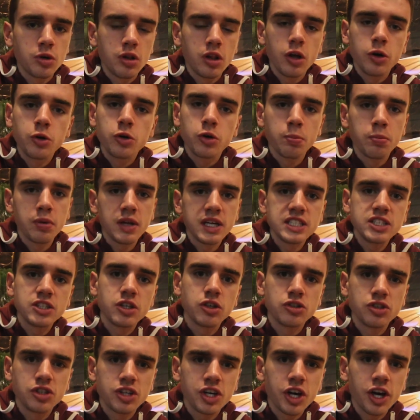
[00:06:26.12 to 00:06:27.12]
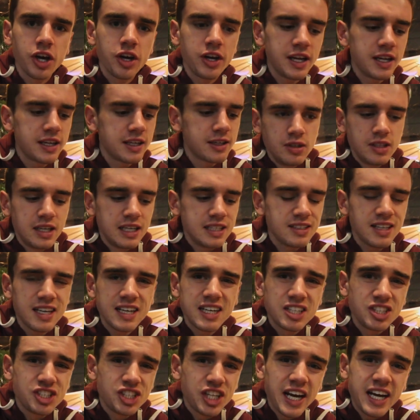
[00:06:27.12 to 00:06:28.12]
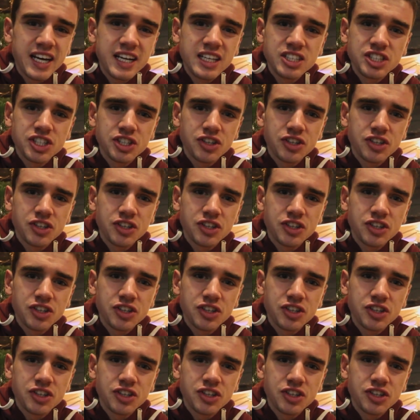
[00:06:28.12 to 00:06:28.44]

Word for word: a local place called Koenig. It's like a chain in